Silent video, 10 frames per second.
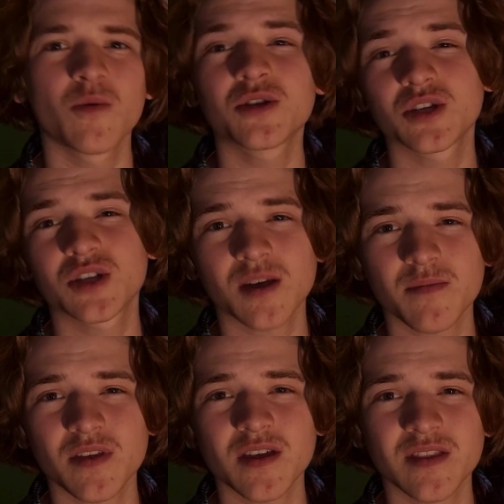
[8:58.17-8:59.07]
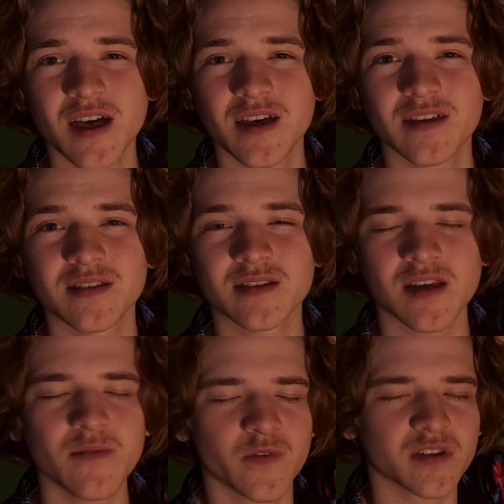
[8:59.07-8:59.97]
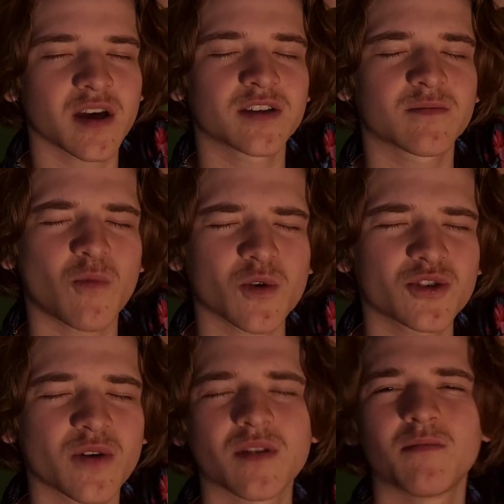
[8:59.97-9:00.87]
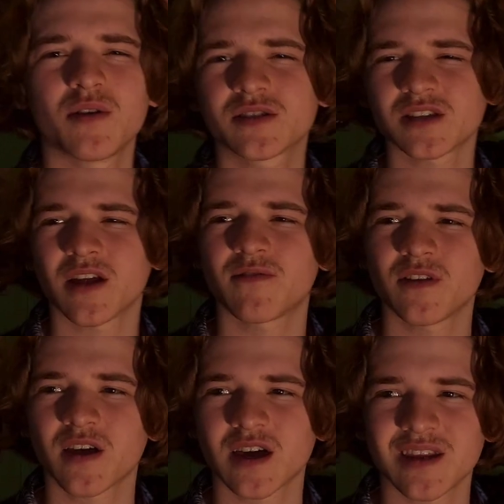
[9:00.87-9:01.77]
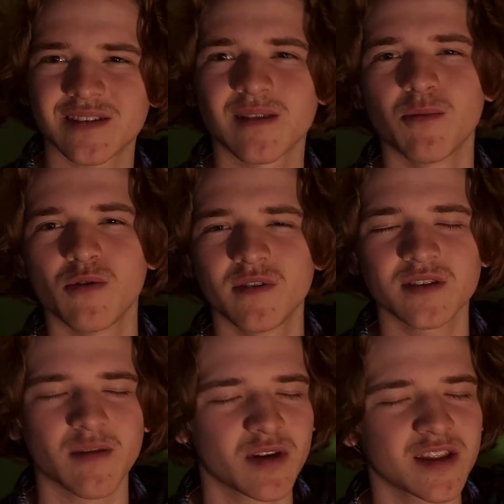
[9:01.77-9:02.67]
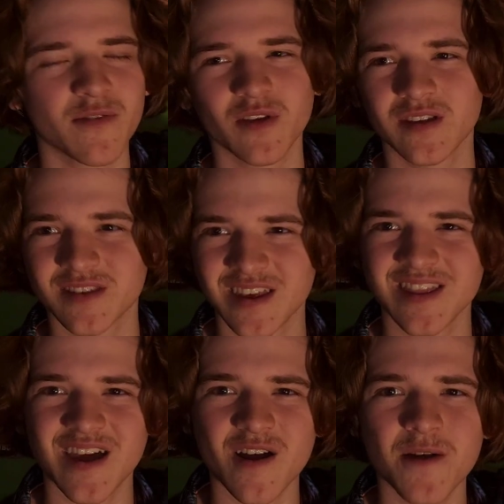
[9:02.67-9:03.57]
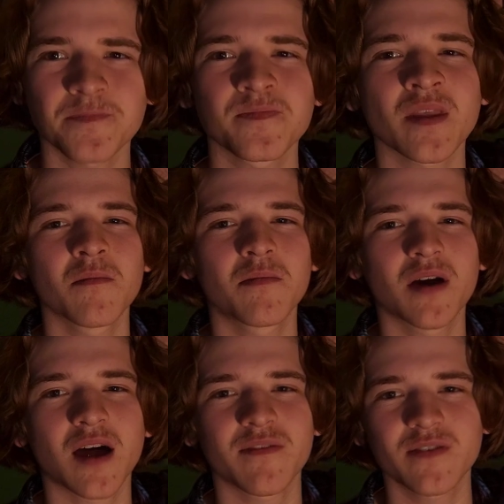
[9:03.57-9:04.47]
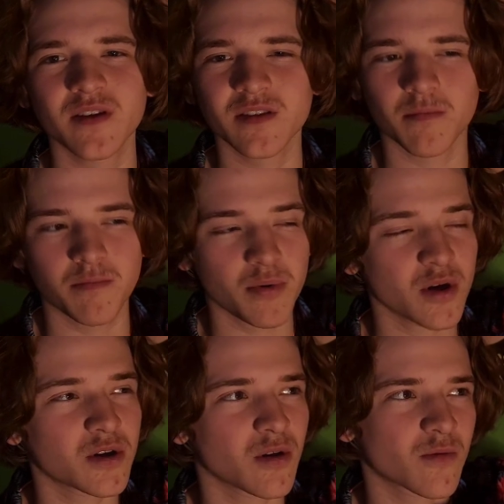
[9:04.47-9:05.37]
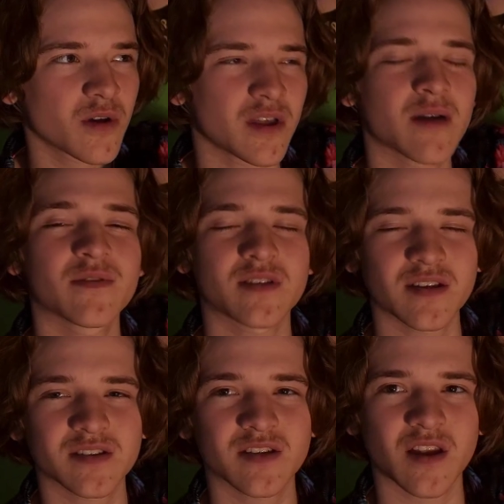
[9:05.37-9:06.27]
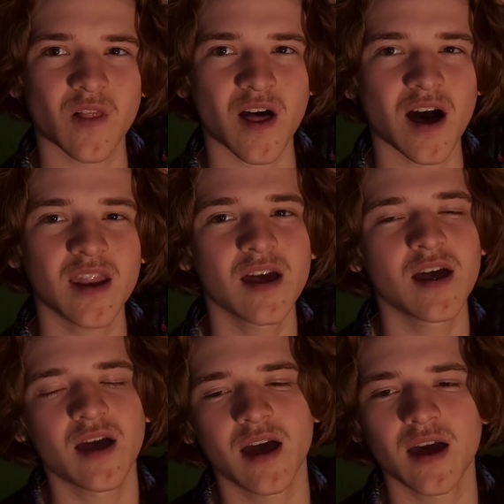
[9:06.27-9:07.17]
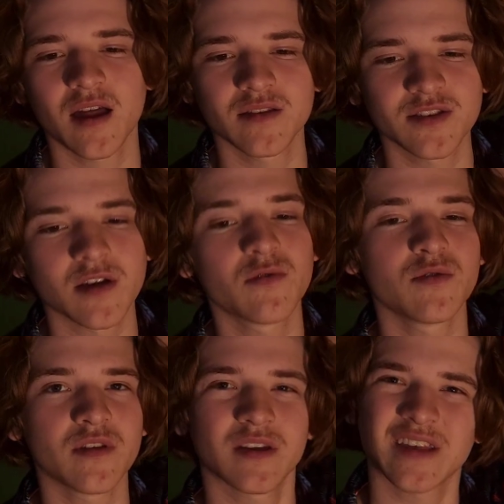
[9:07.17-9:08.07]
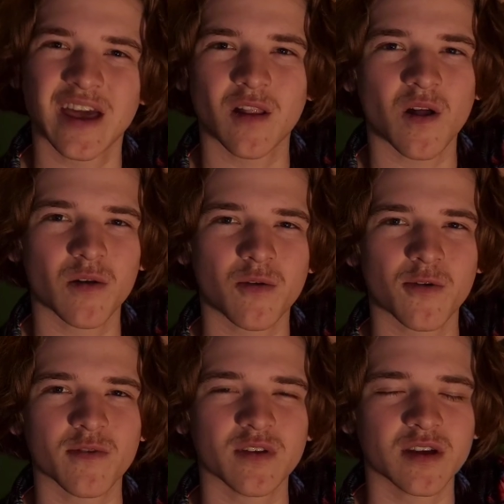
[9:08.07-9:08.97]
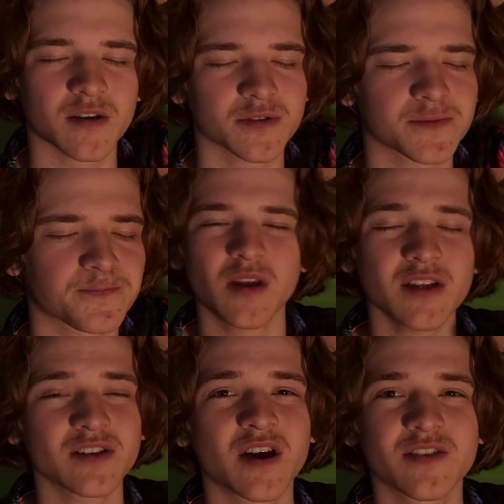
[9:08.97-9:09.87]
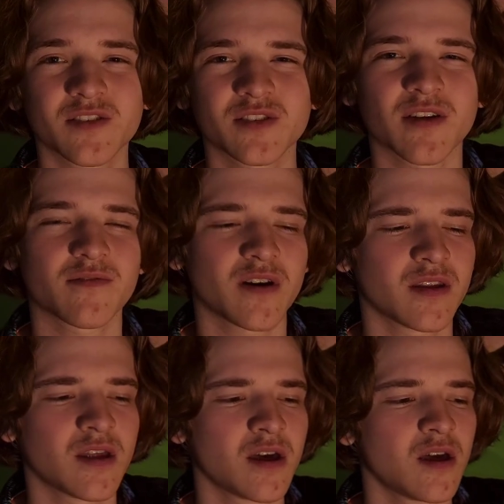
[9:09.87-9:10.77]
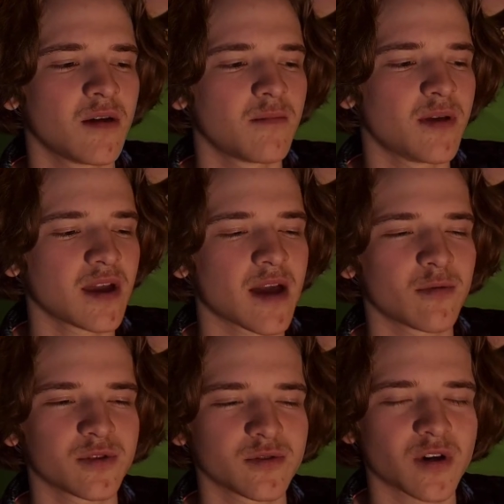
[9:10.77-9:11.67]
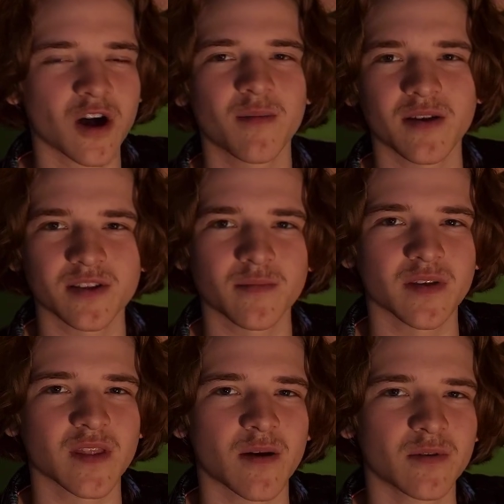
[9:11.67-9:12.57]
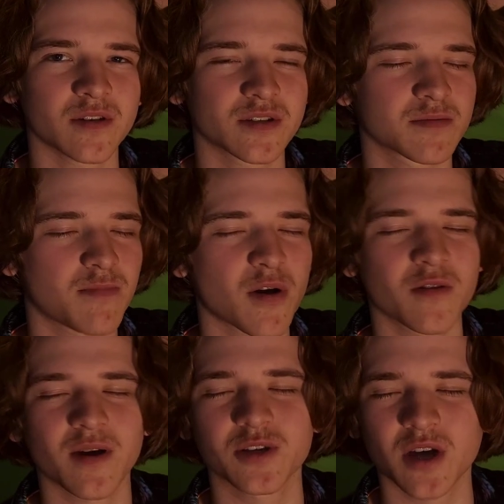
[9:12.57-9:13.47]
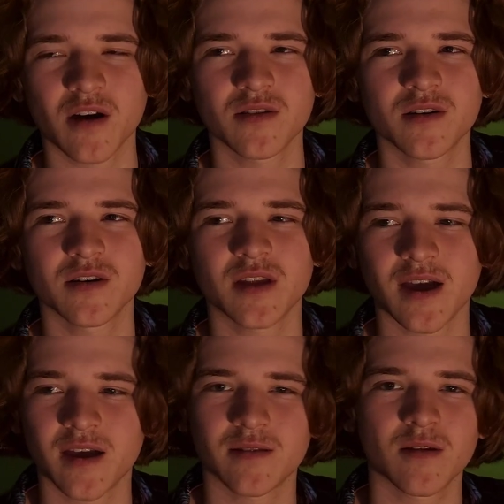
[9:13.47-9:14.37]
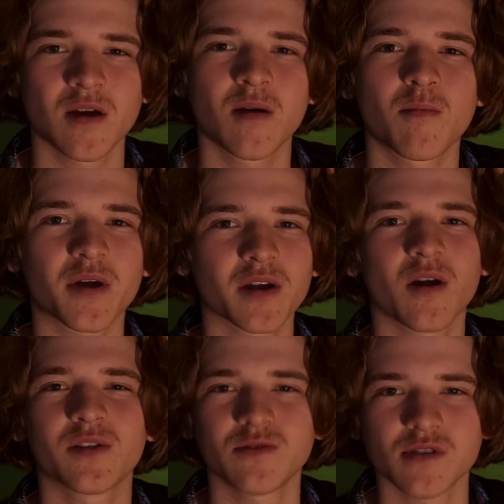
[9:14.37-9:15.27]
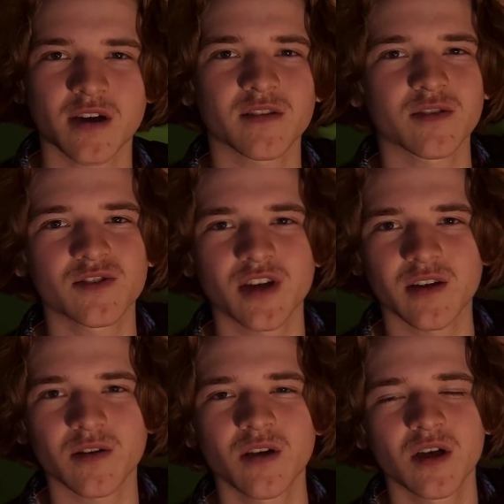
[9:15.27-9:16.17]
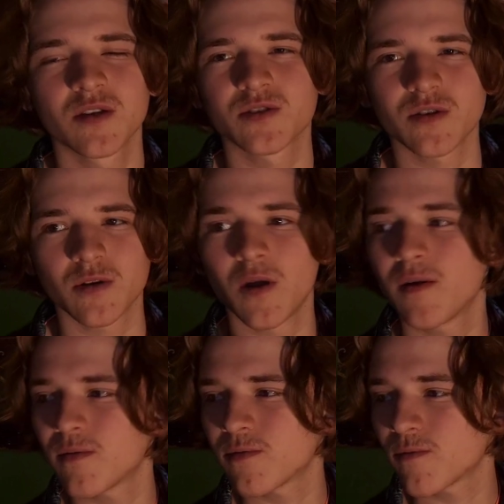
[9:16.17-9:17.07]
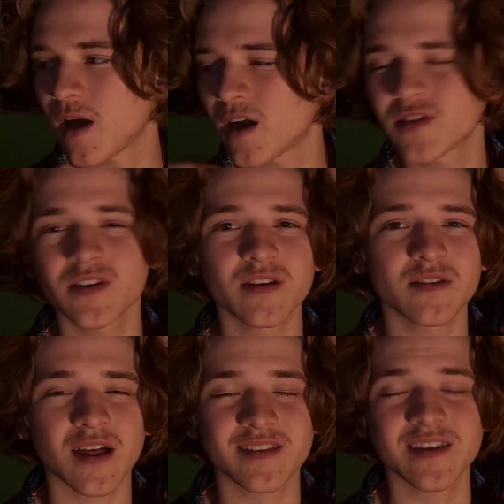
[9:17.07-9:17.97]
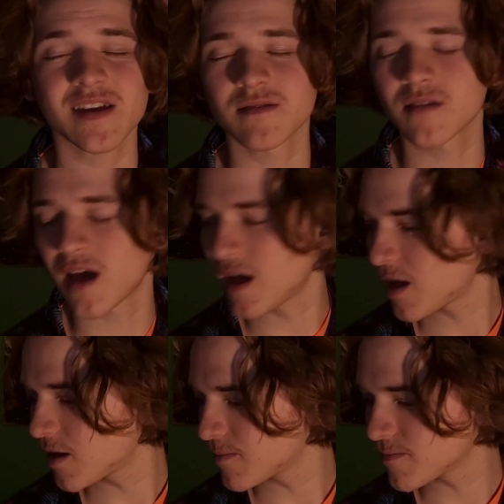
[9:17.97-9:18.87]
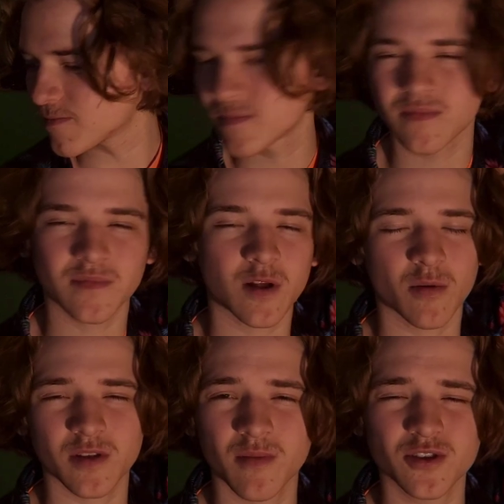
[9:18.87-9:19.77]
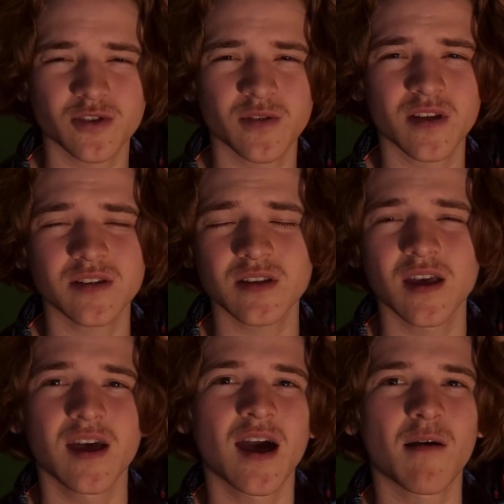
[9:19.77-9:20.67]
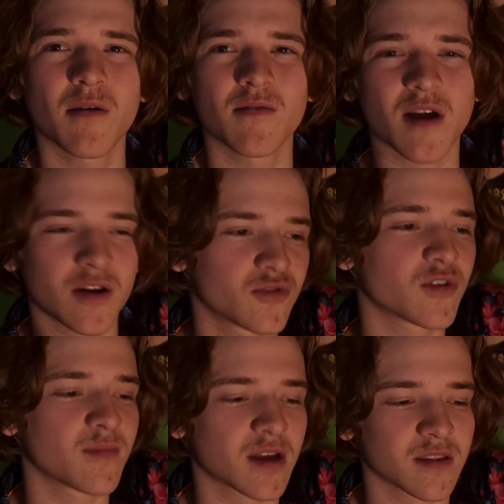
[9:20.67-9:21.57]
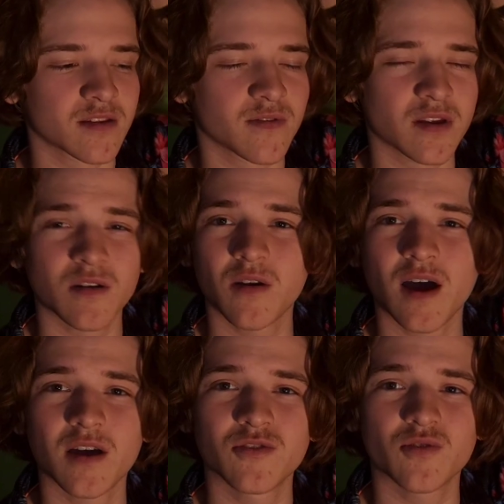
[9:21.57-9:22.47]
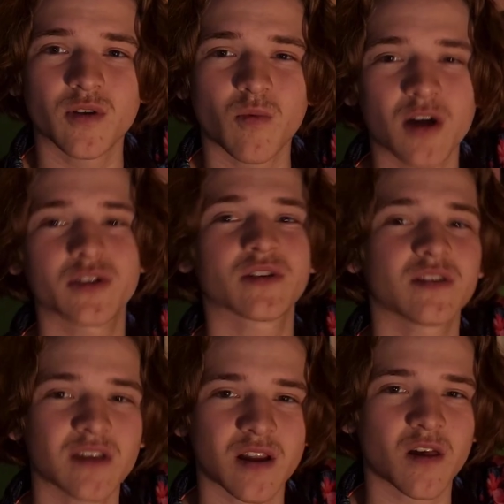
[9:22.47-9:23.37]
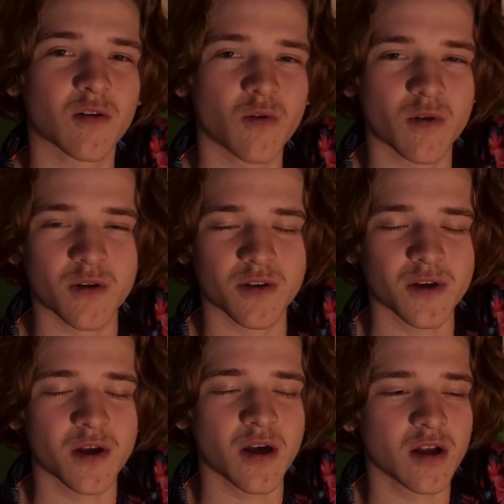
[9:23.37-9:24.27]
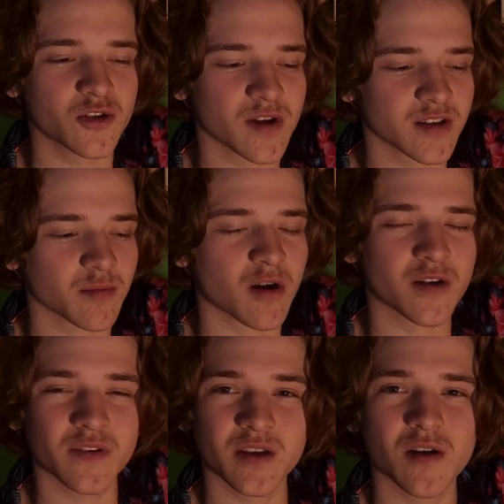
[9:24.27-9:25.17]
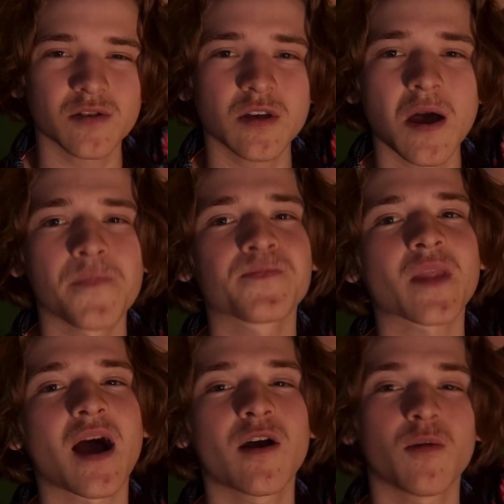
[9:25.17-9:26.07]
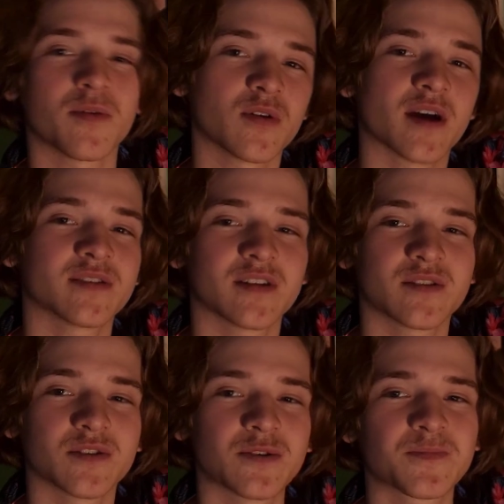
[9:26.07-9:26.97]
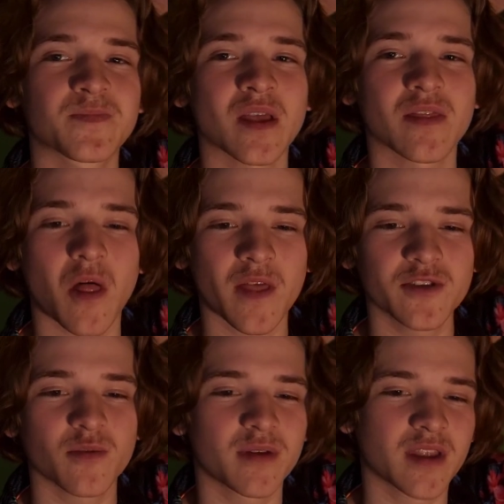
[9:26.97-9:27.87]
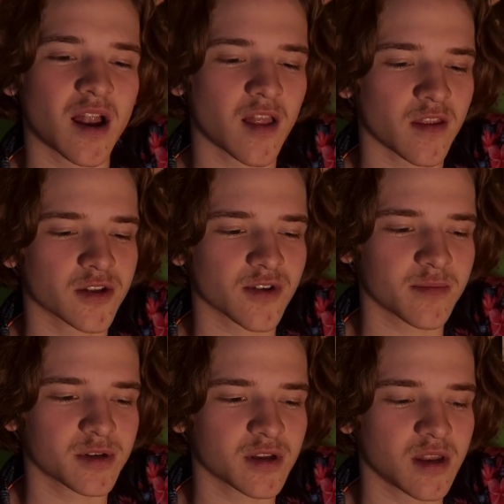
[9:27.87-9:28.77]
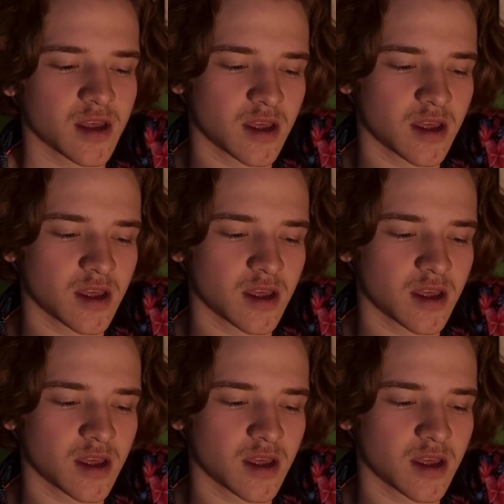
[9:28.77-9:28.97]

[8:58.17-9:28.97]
which is something that is emphasized more so in the books than I feel like it is in the movies. I mean, it definitely is in there, but I feel like the book really emphasizes it a lot, and so do these analog horror videos. But I honestly just have fun being able to talk about something that was part of my childhood and bring it all to you guys on this channel. So, honestly, that's it. There wasn't much to this. However, I enjoyed making this video. I enjoyed watching these analog horror Jurassic Park videos. I hope you guys did too. The links will be down in the description,